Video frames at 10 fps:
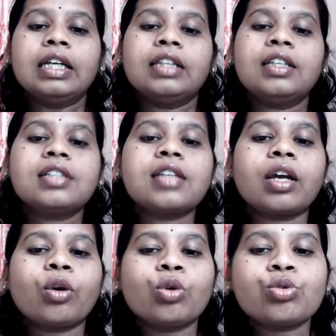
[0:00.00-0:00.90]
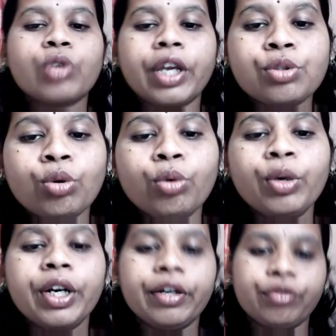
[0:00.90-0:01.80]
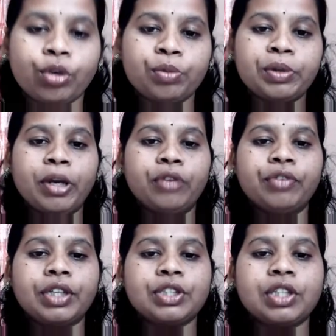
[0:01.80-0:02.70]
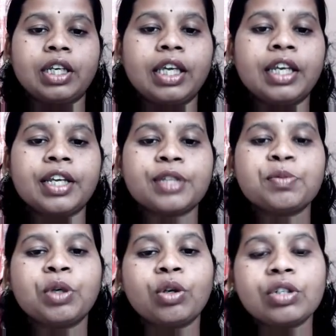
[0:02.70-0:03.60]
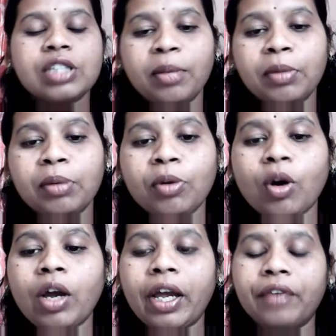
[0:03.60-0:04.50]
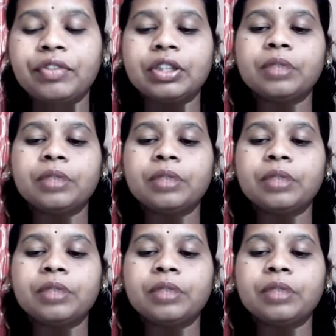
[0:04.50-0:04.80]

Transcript: these are also excluded from the manufacturing areas because they may have the